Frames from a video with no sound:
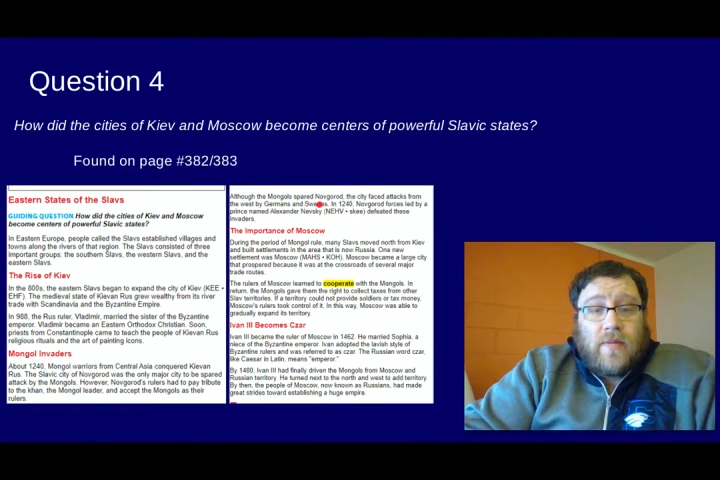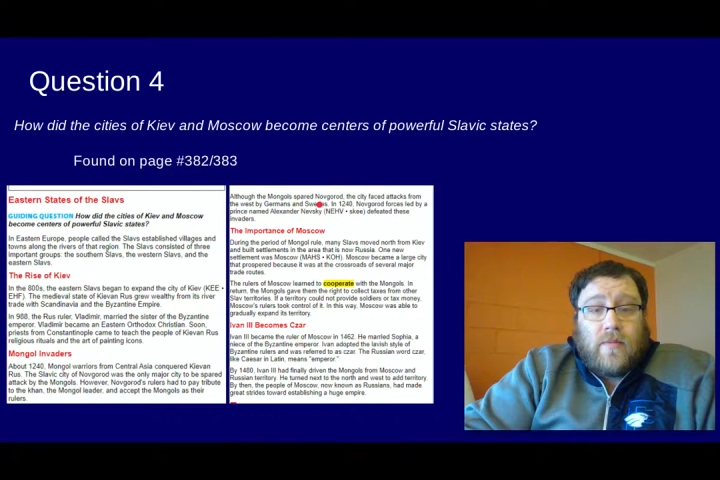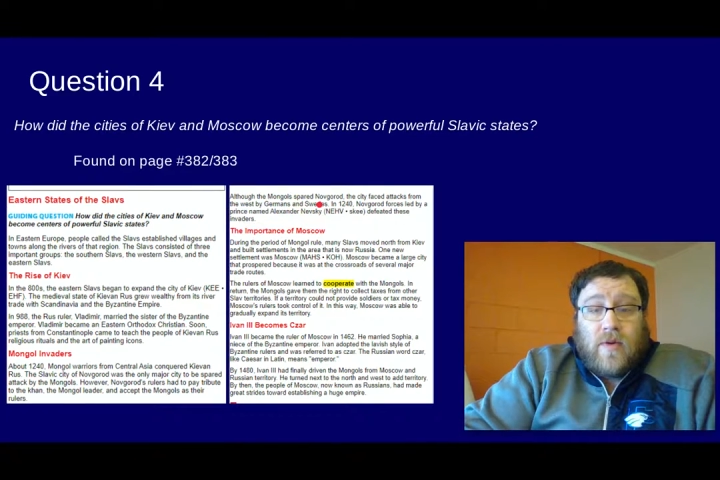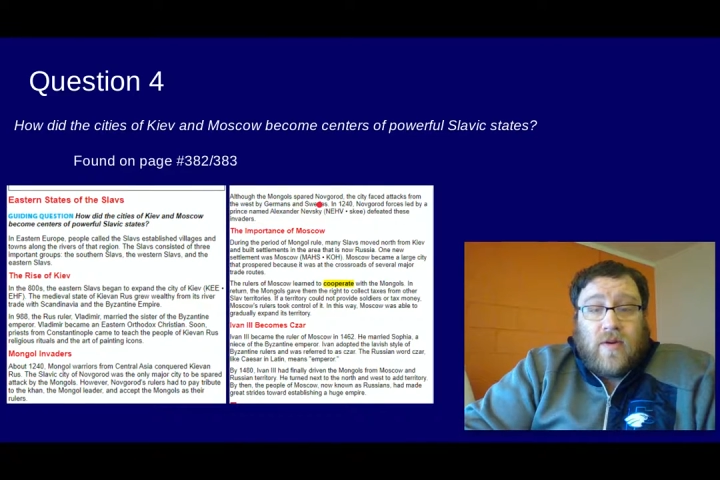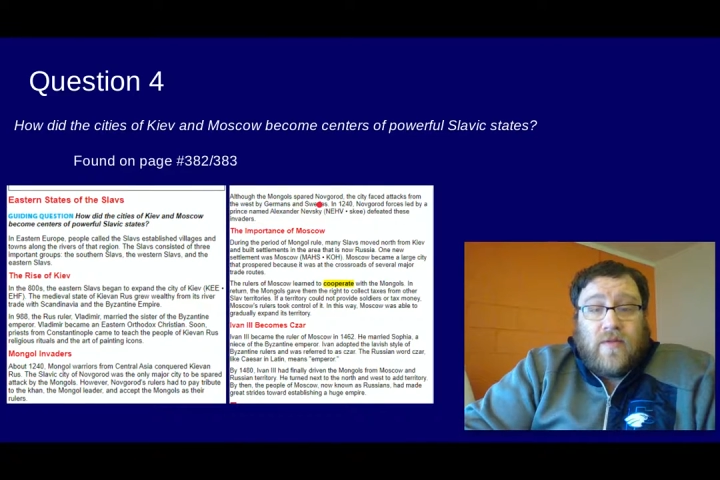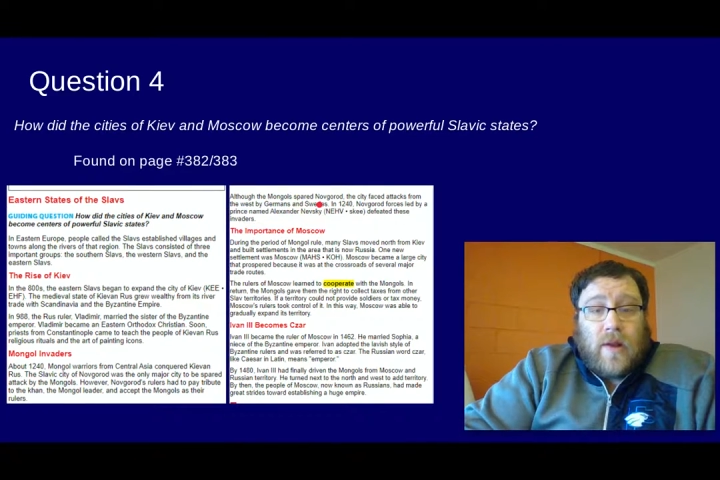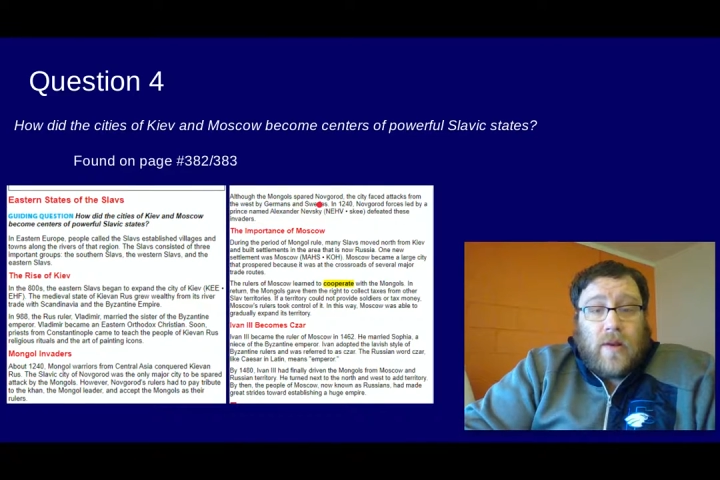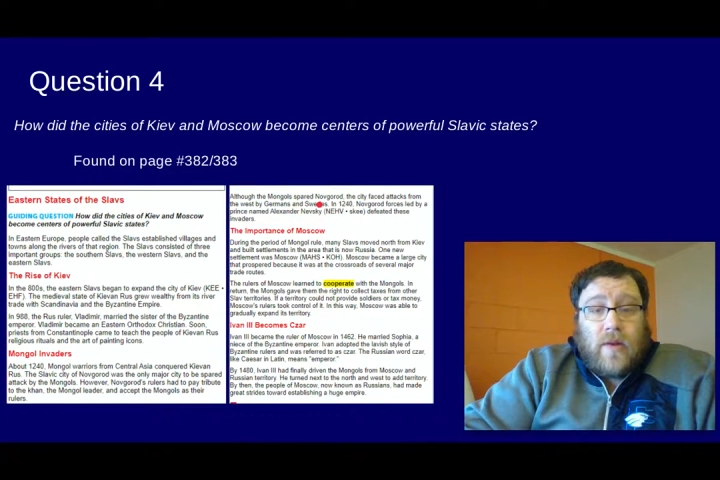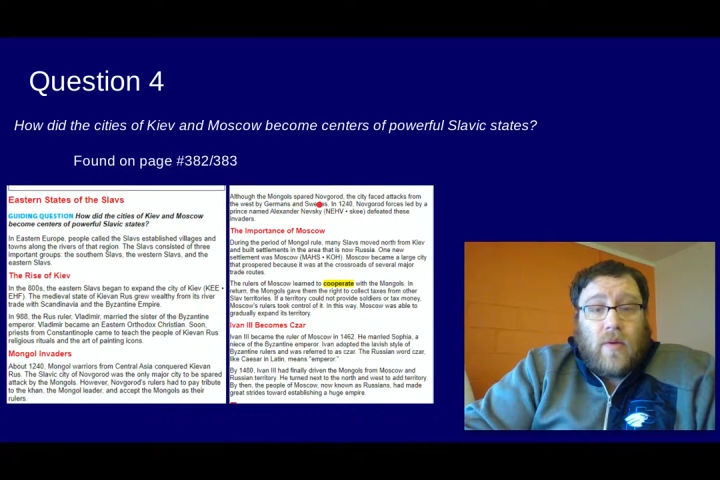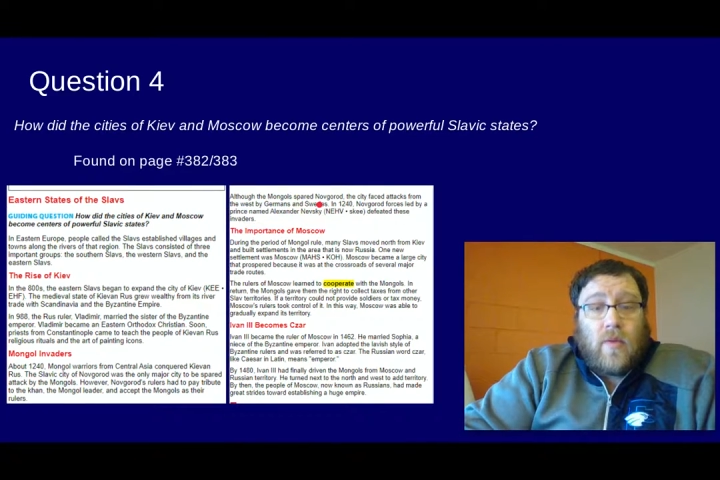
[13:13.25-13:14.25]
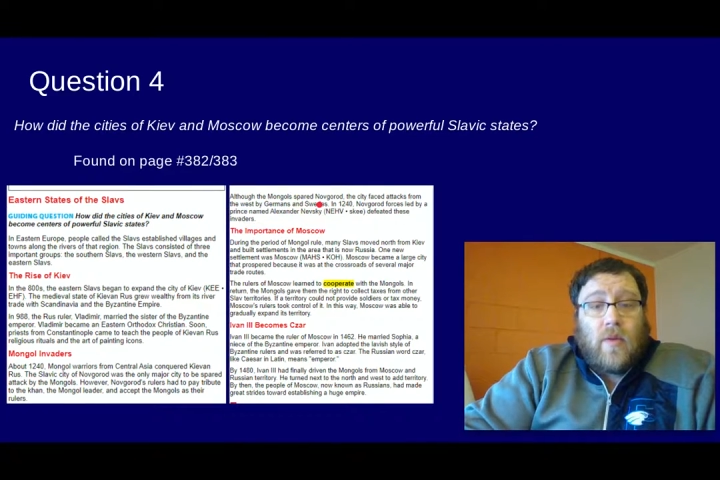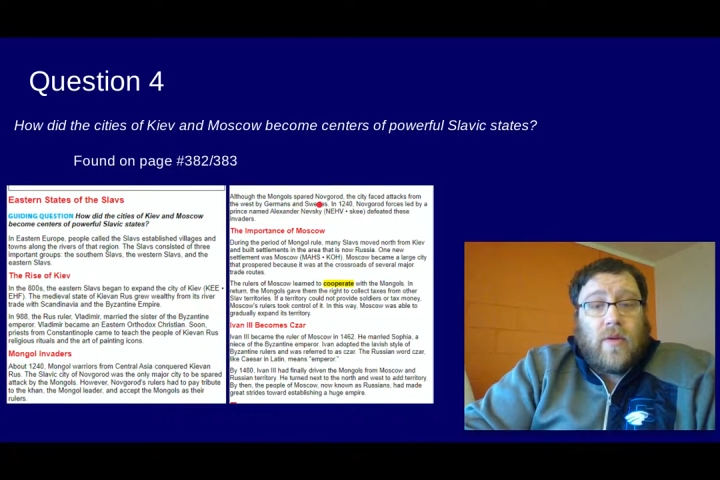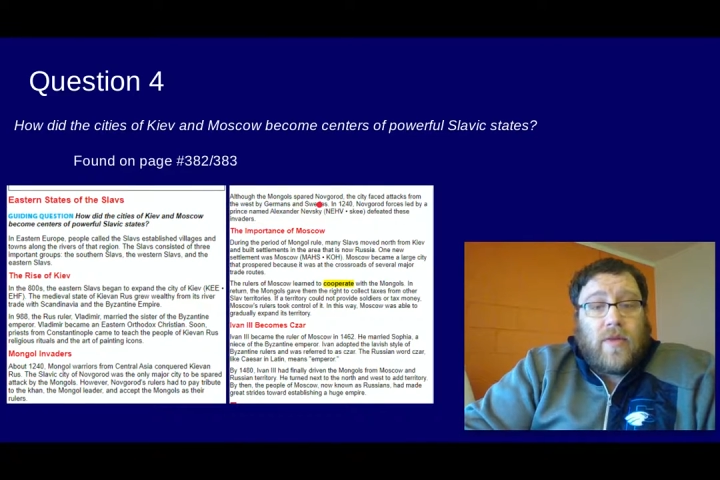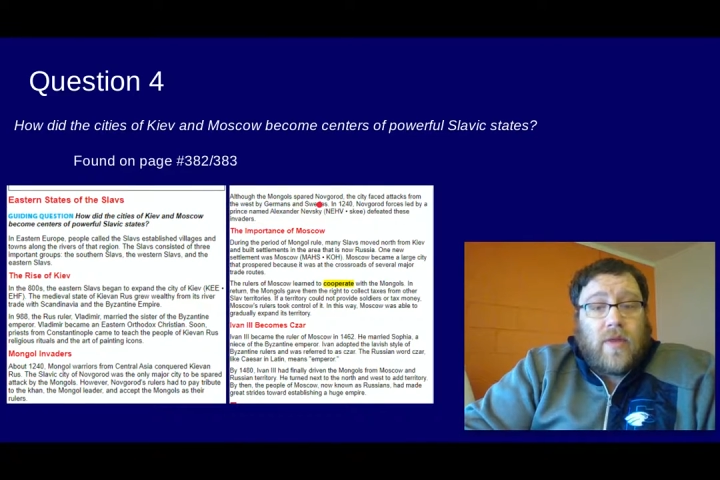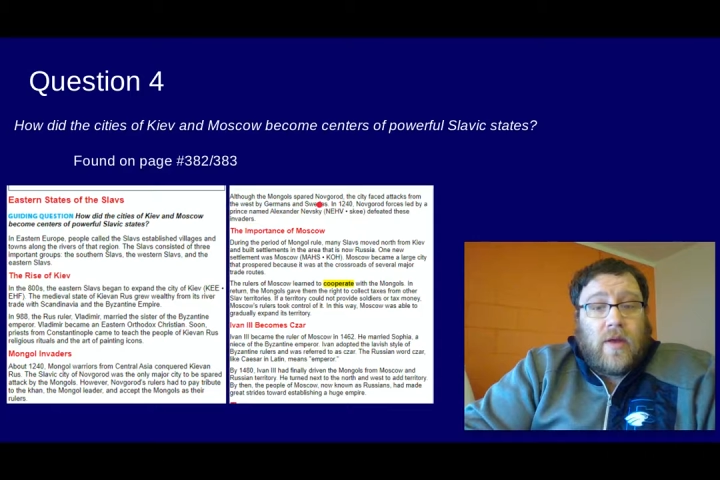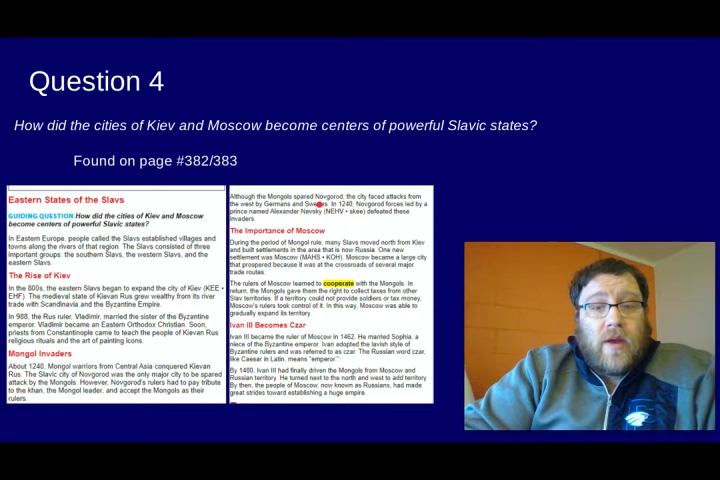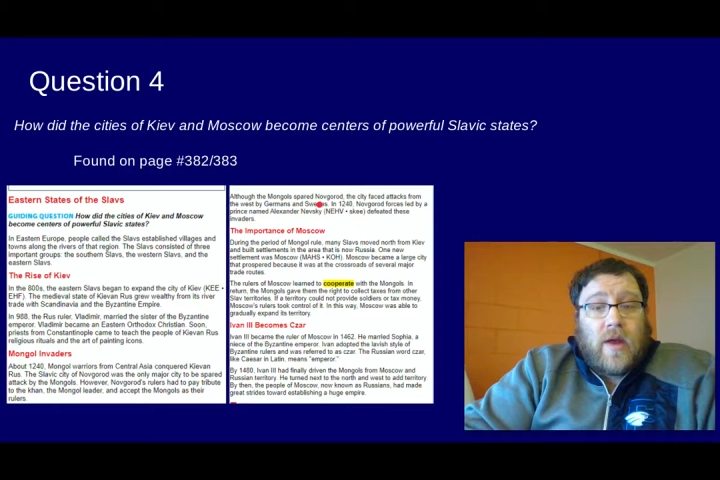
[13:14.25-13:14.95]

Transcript: moved north